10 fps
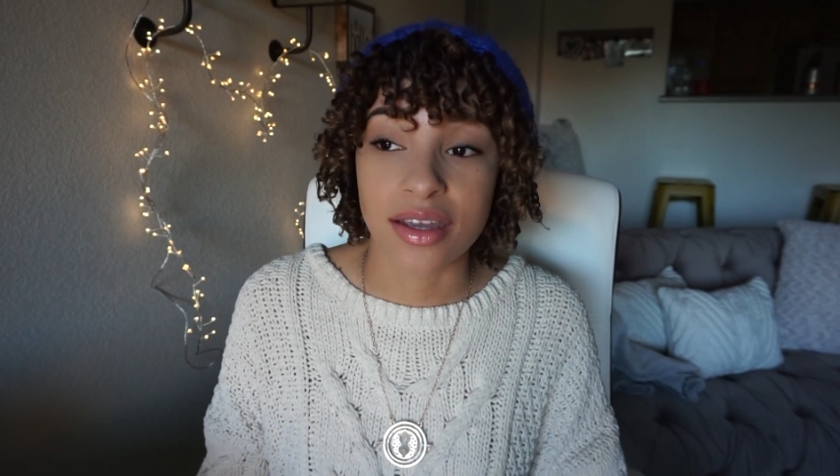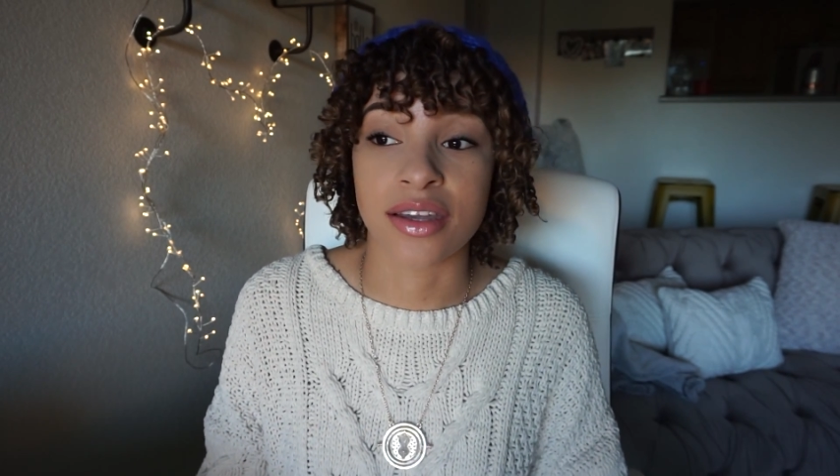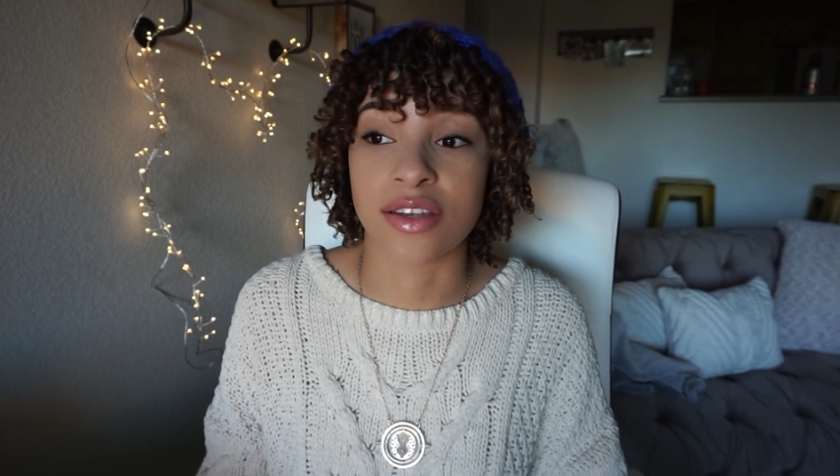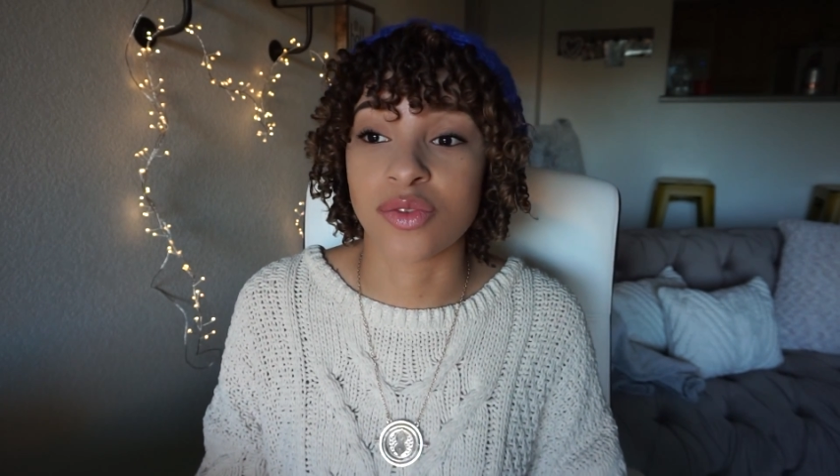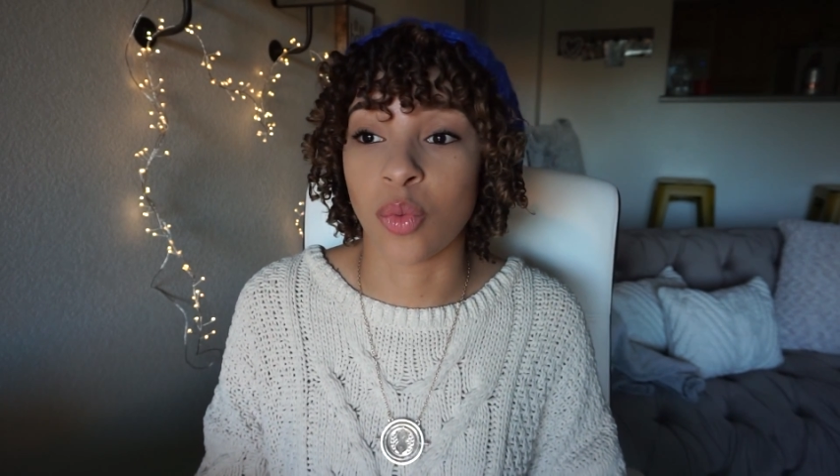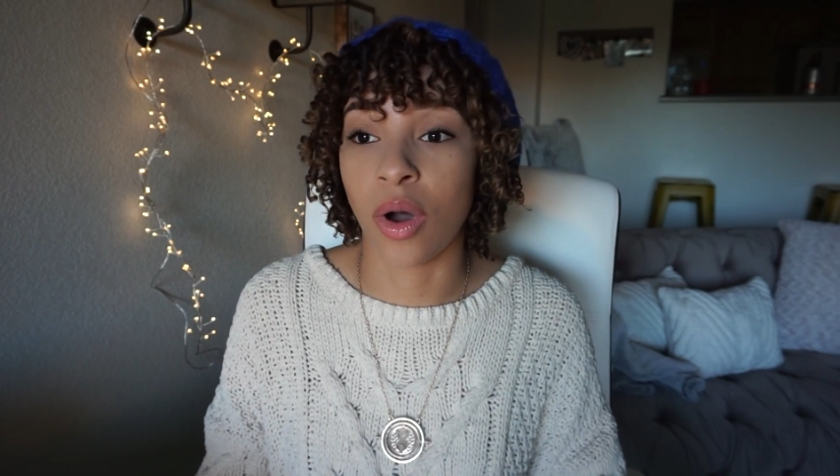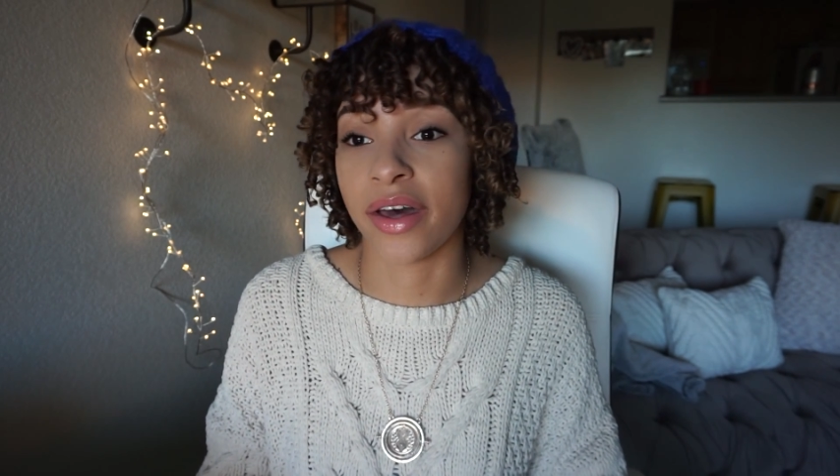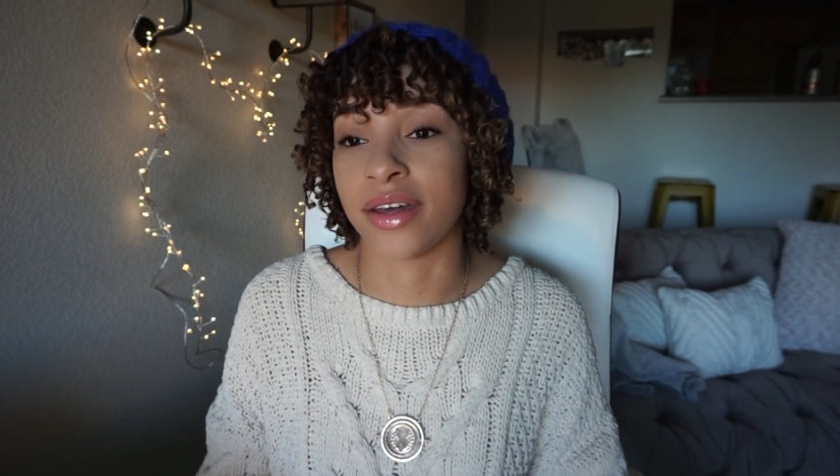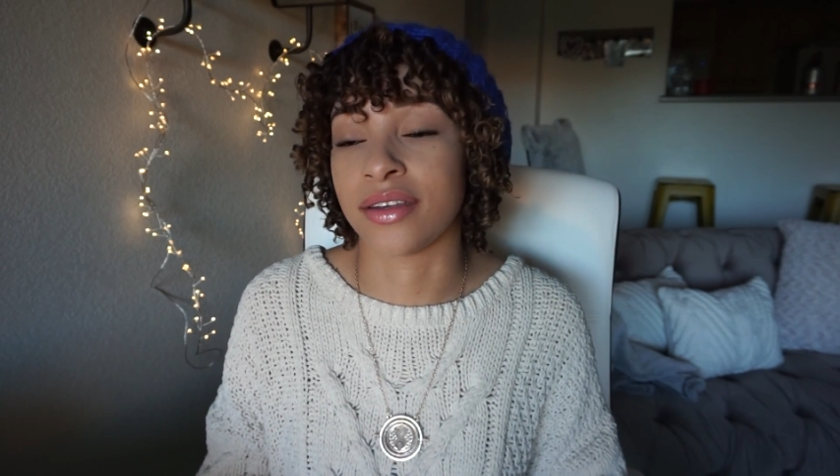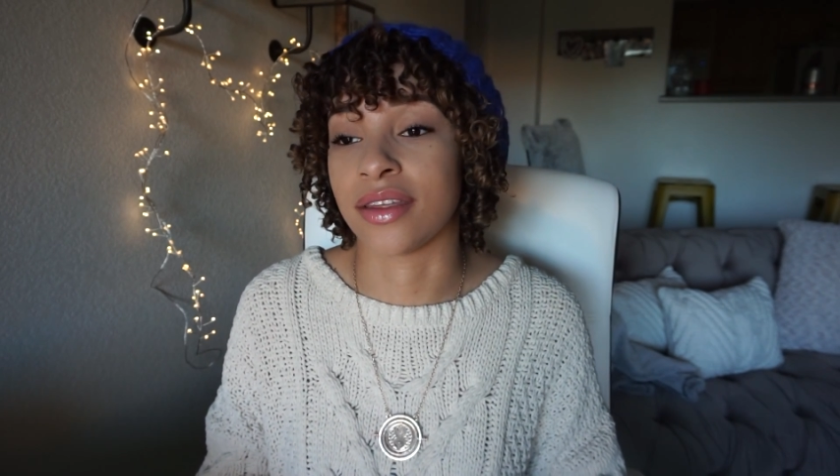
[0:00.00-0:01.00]
It is
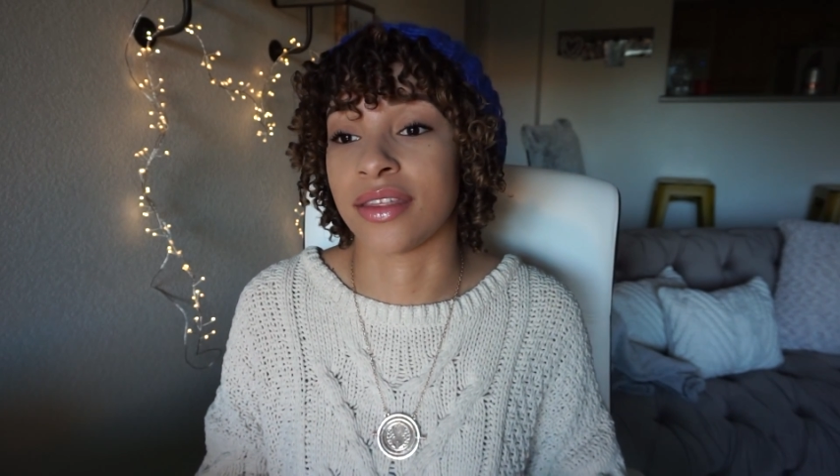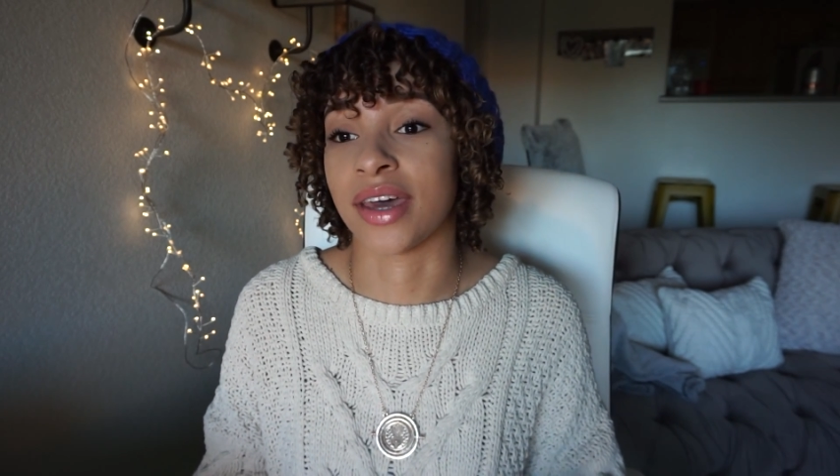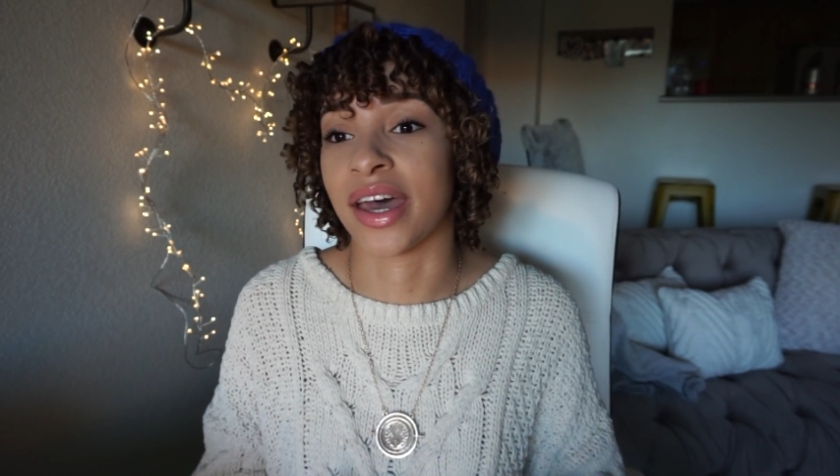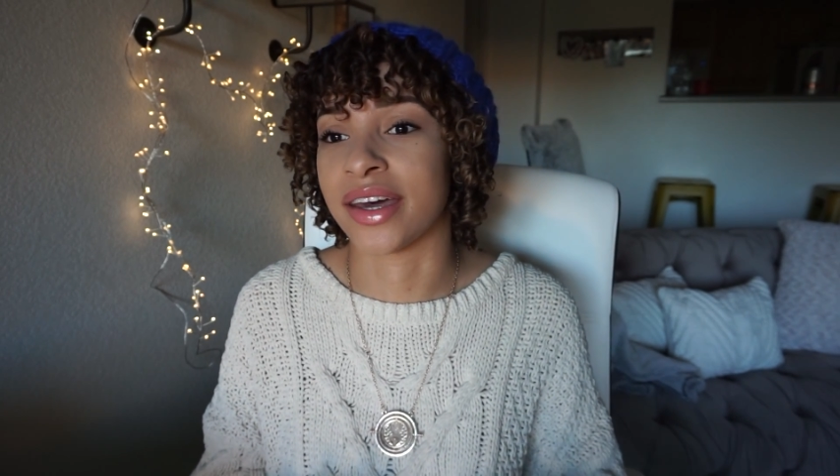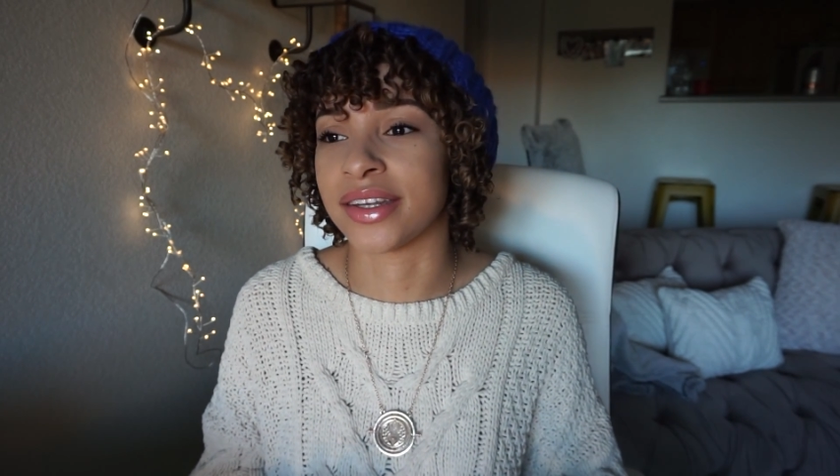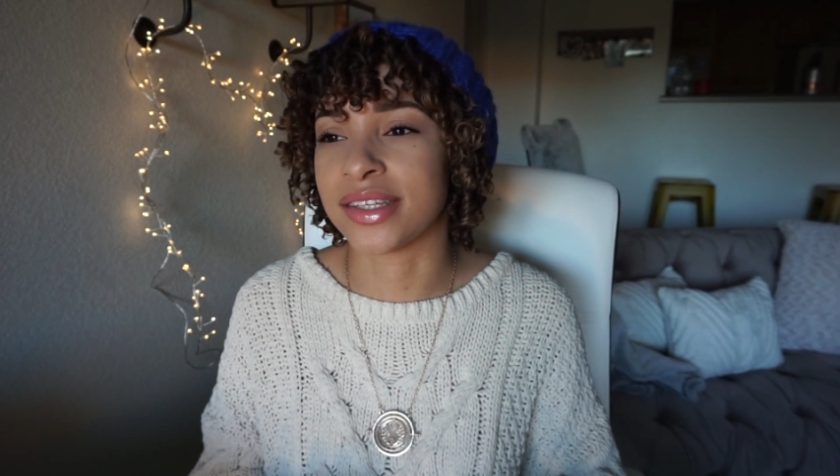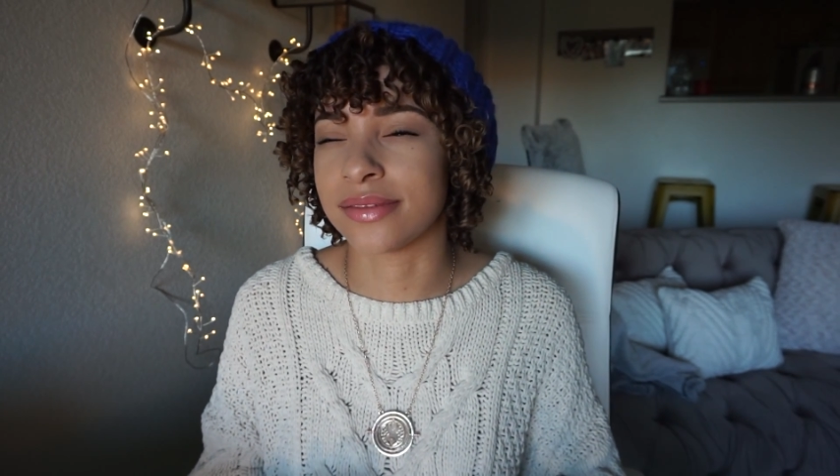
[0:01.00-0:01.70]
one that